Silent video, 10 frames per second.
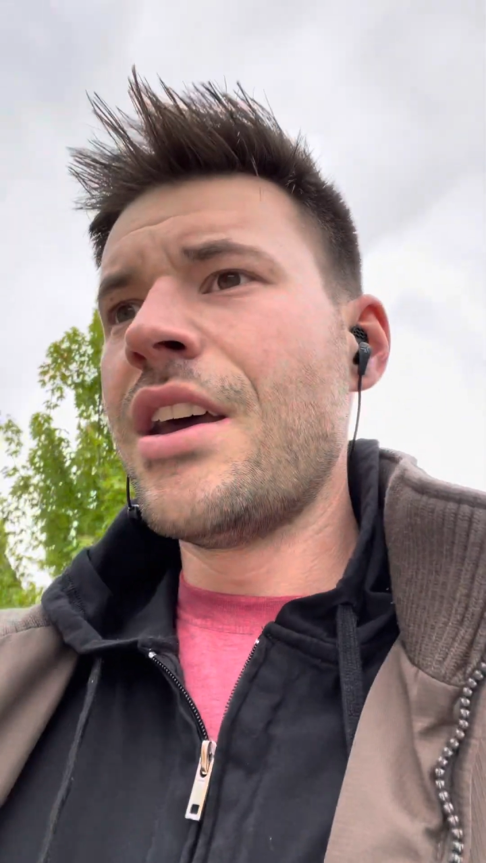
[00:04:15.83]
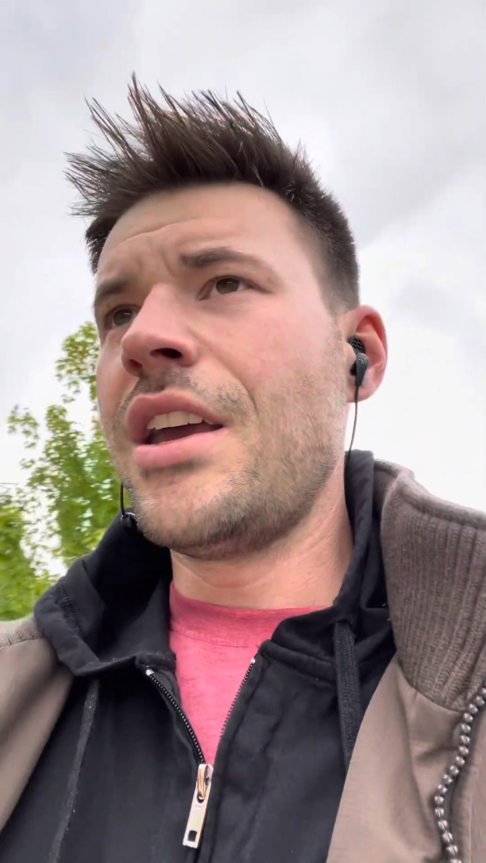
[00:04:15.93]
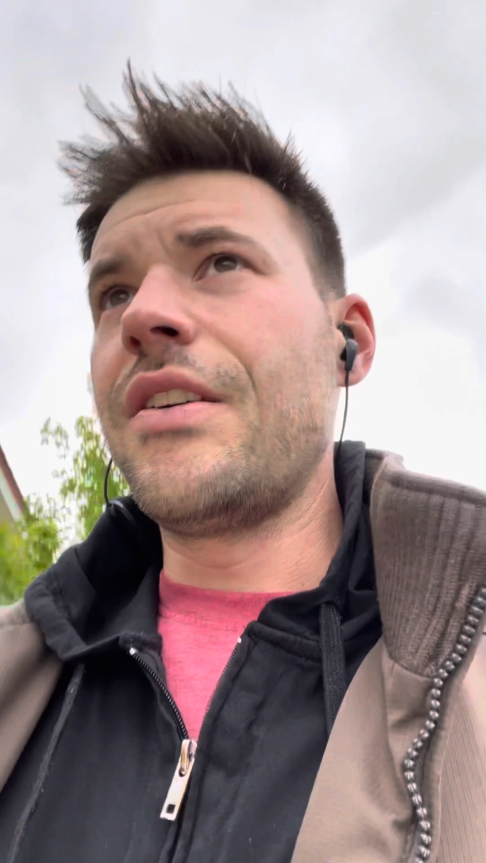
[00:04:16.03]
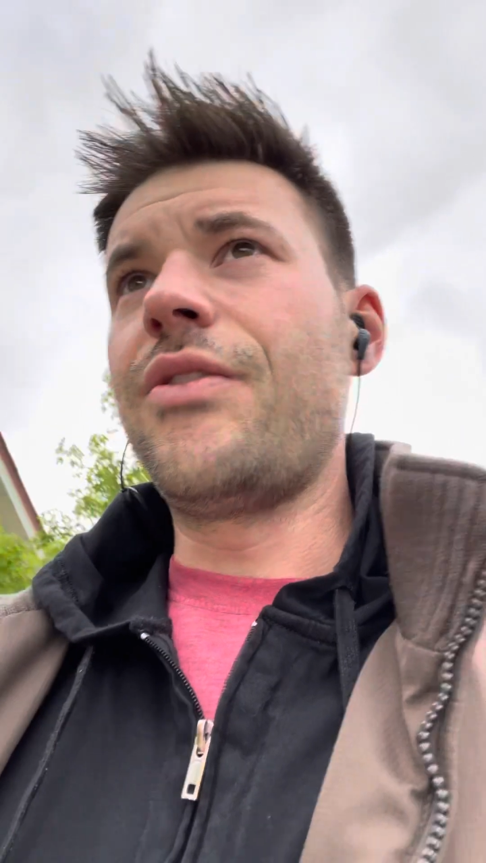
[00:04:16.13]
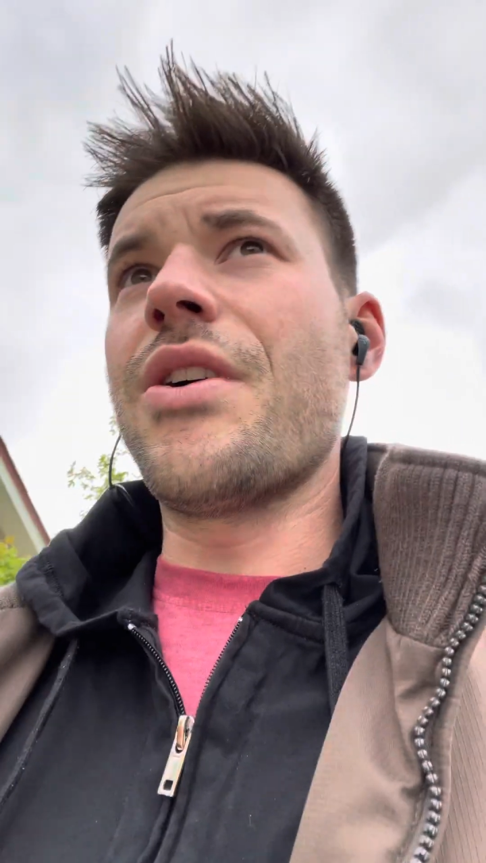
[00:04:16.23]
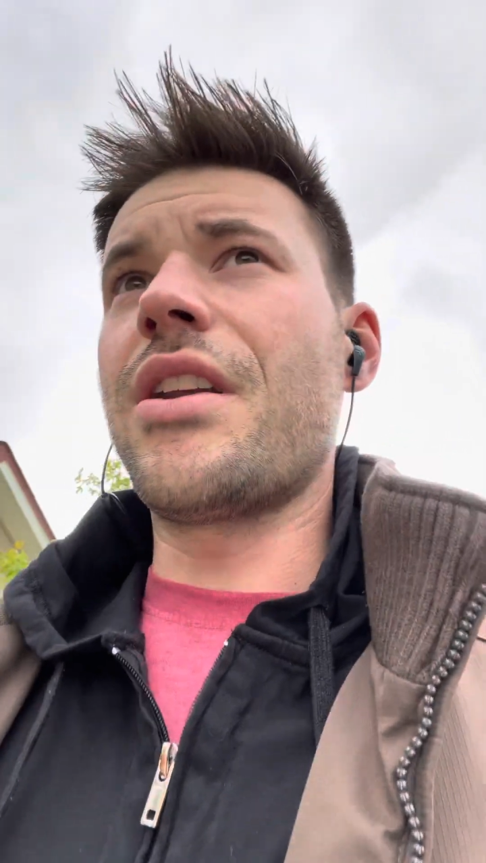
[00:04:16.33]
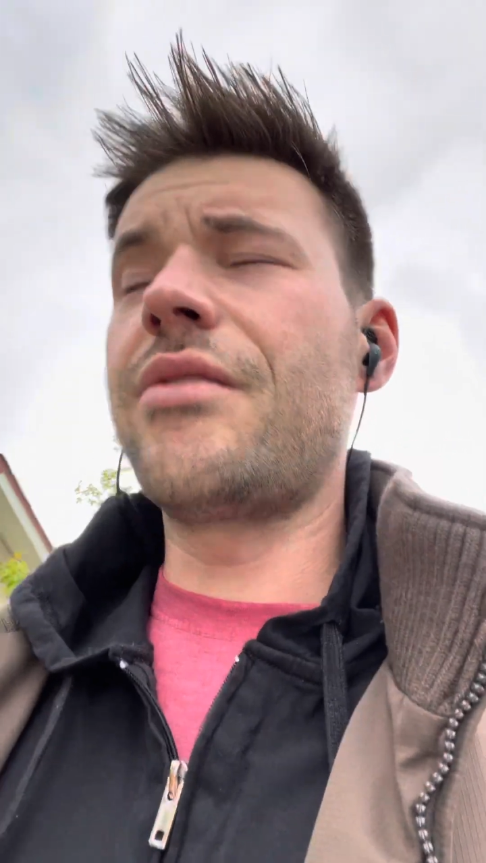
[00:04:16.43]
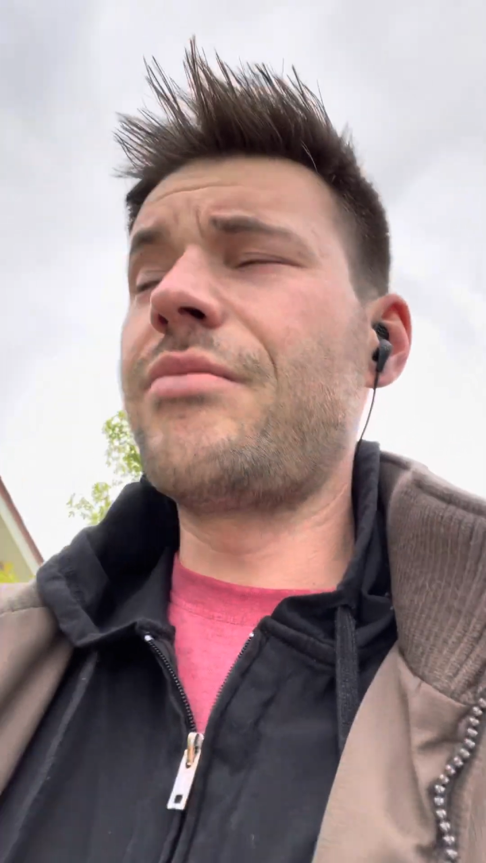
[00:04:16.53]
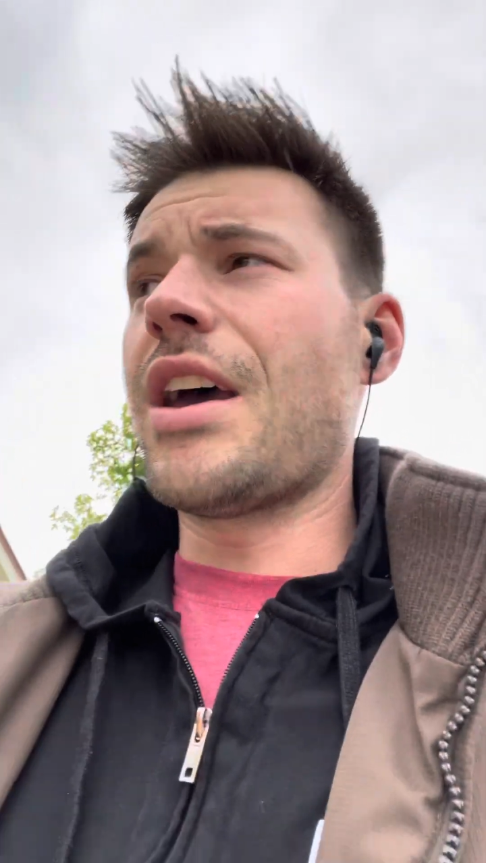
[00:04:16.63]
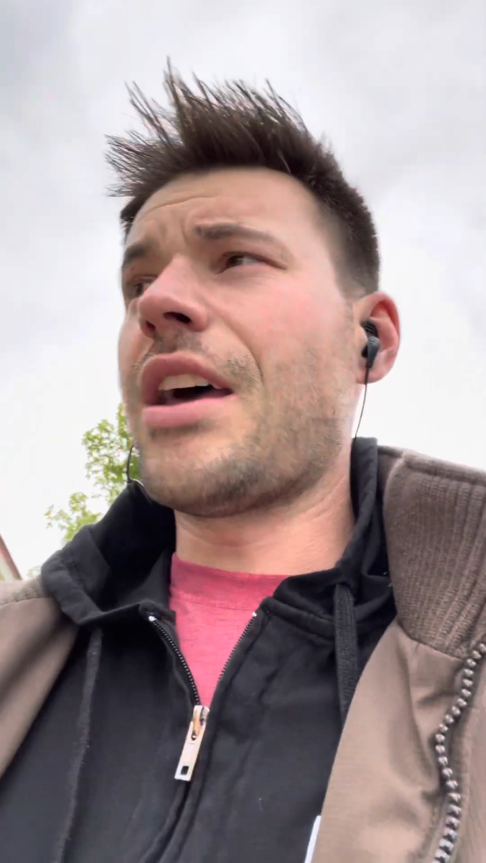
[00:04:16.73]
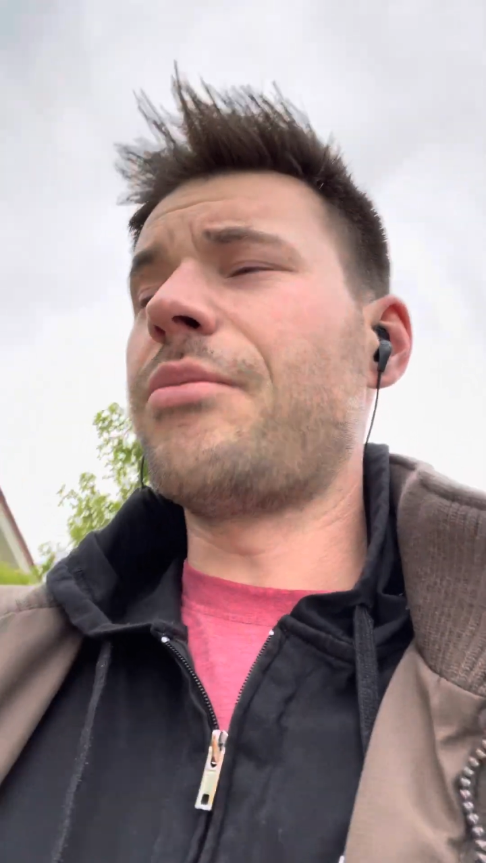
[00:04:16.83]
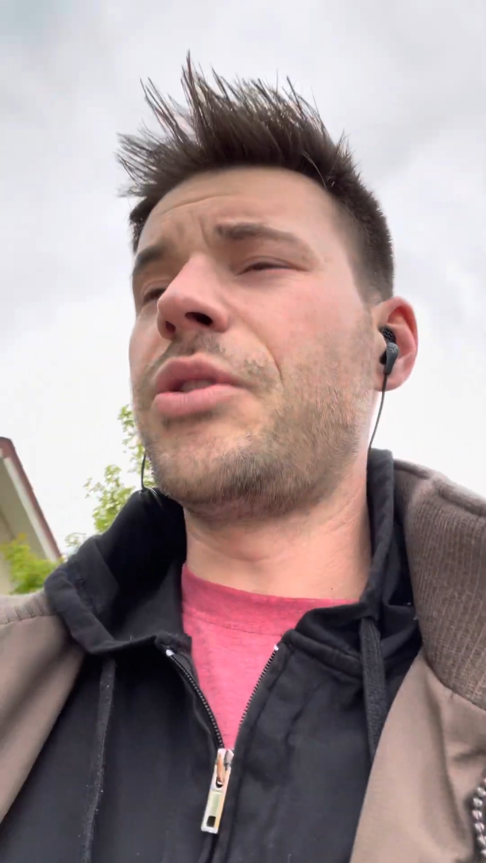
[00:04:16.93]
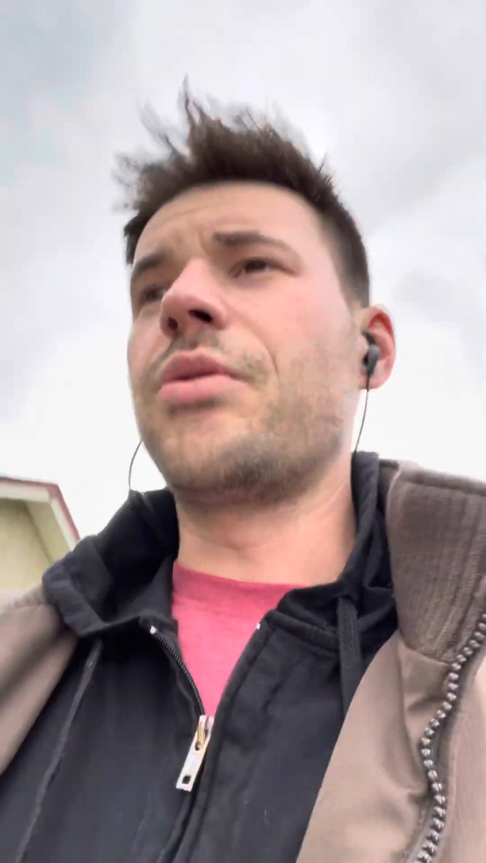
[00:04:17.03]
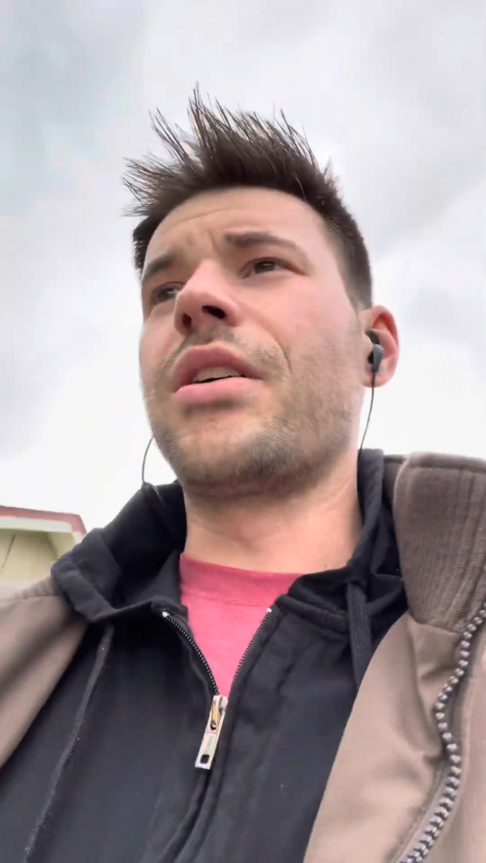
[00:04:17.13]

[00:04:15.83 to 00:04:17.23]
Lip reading: if you end up doing